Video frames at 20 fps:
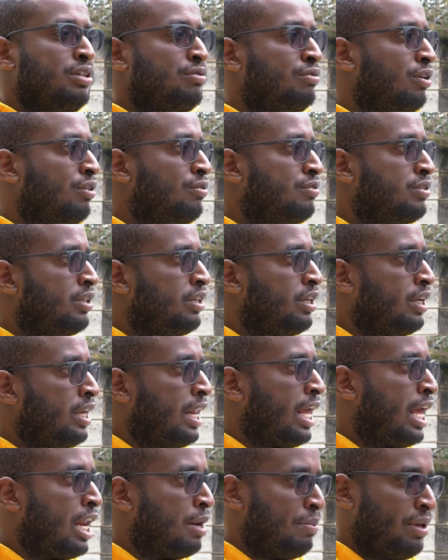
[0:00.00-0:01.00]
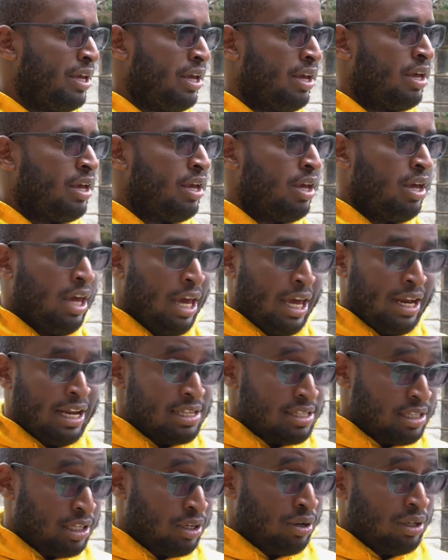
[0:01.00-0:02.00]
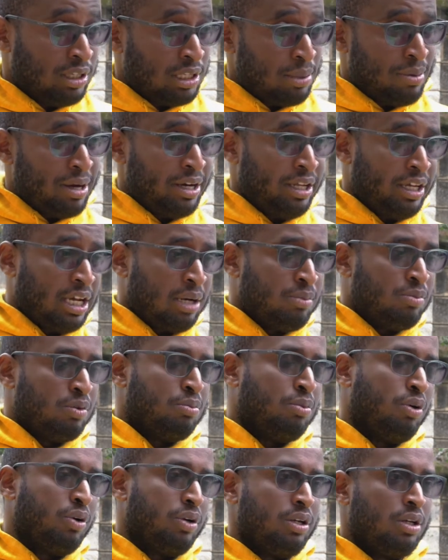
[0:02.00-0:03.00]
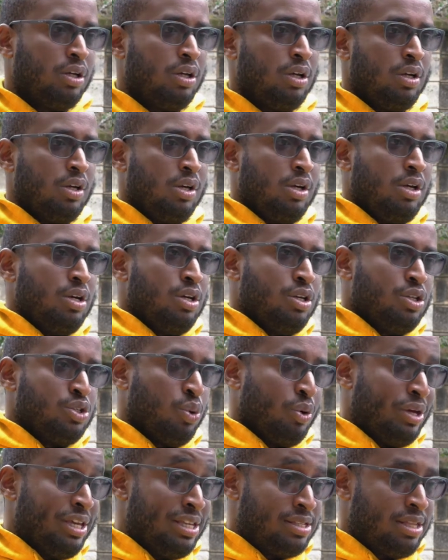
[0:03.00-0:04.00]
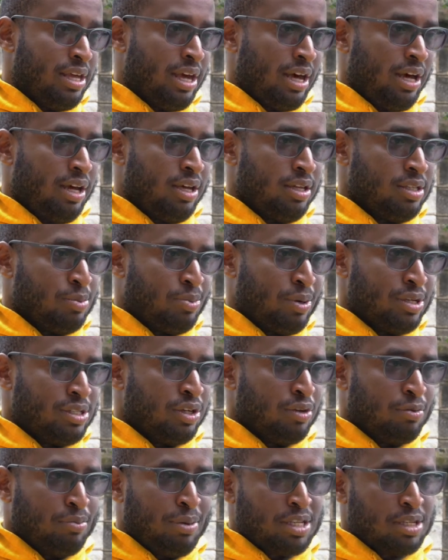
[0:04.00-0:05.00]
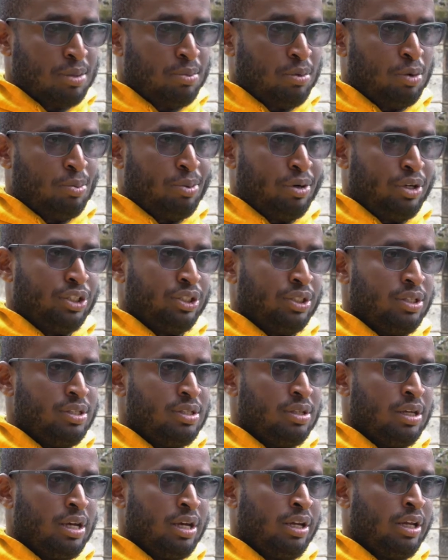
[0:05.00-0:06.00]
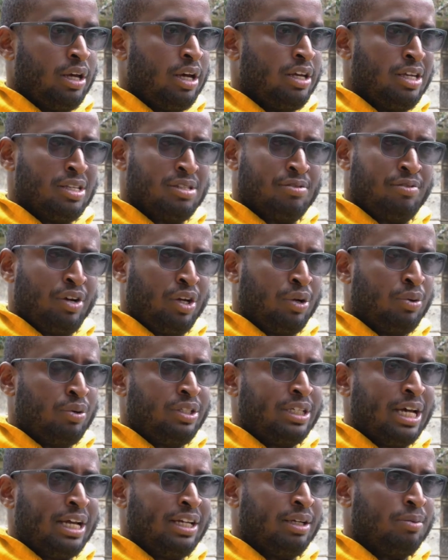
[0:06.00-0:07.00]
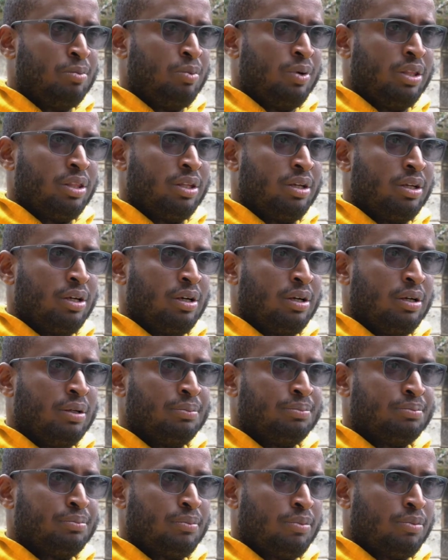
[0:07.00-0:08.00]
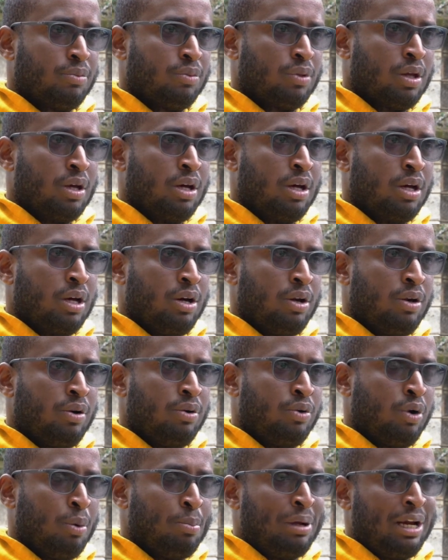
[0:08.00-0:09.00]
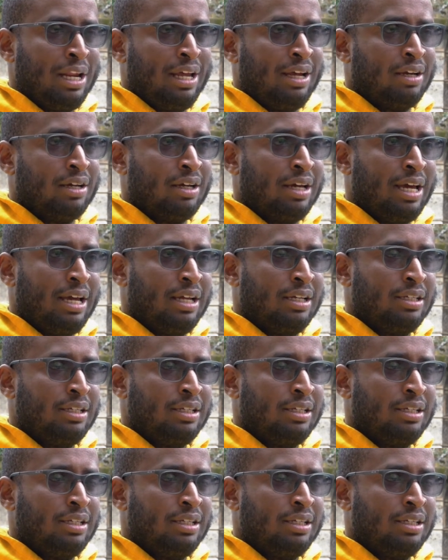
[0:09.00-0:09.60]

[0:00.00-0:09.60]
involved in NBA and has seen all the money come on board. So he's there. He's president of basketball operations, and he has a very good tandem with Rob Pelinka